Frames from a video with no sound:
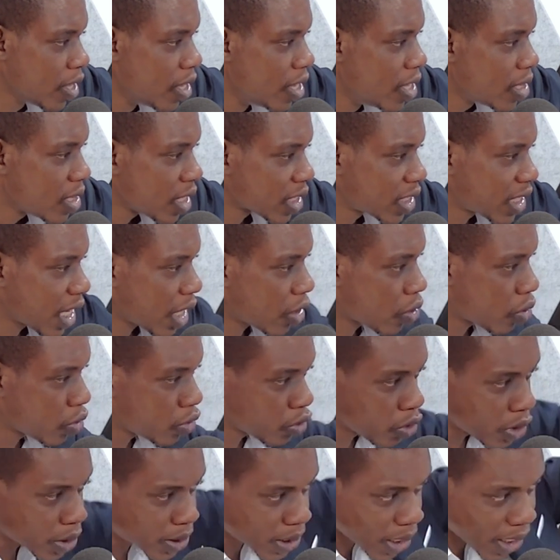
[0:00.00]
The said
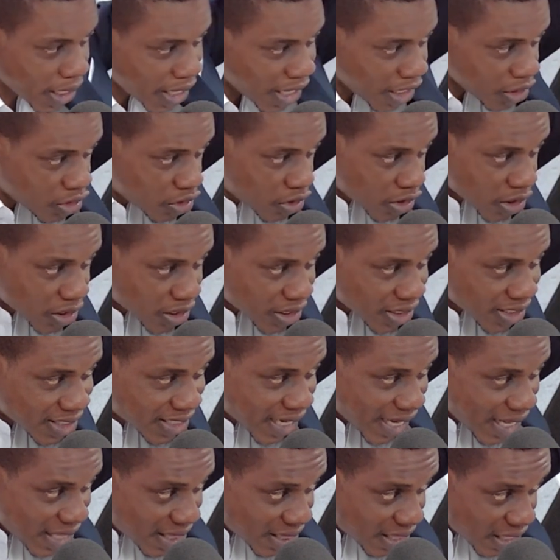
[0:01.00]
audio is alleged to
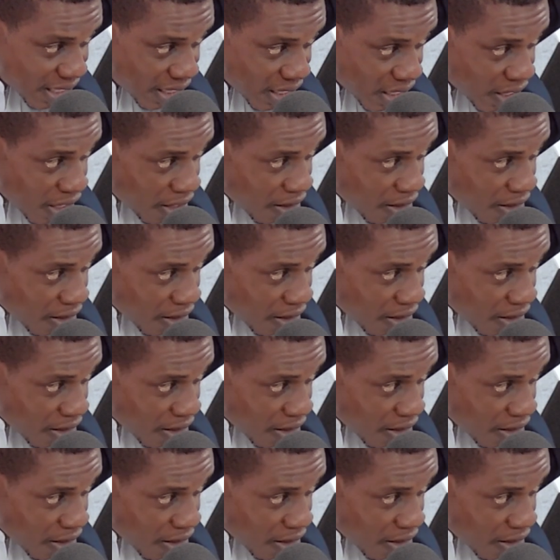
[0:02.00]
contain the